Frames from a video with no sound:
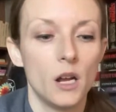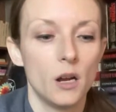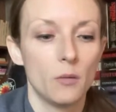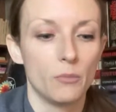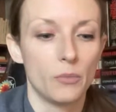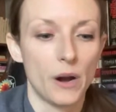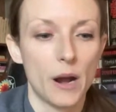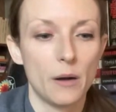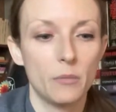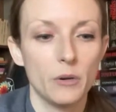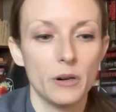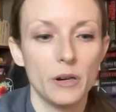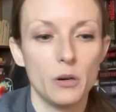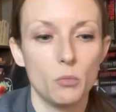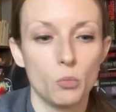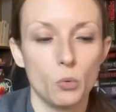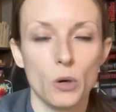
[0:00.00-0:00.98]

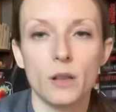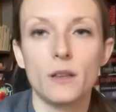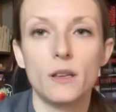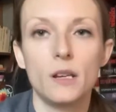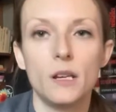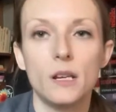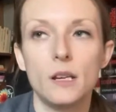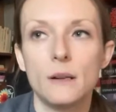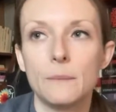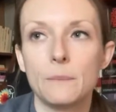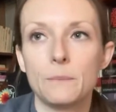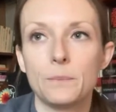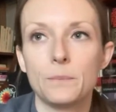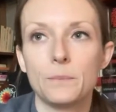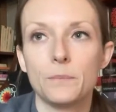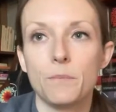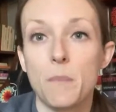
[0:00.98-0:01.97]
Bradbury really
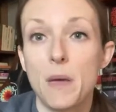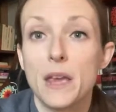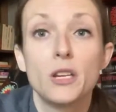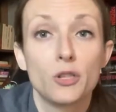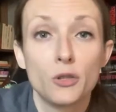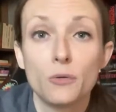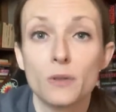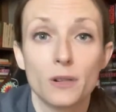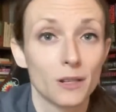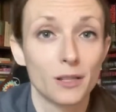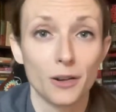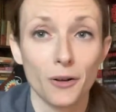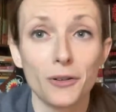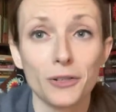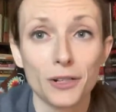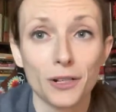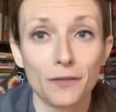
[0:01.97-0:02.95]
makes you
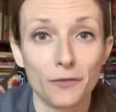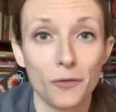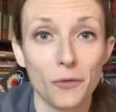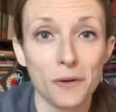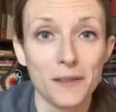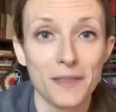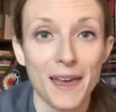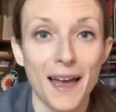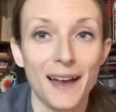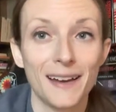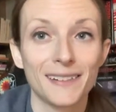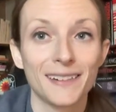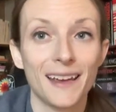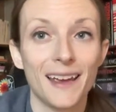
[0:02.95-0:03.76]
nostalgic for that,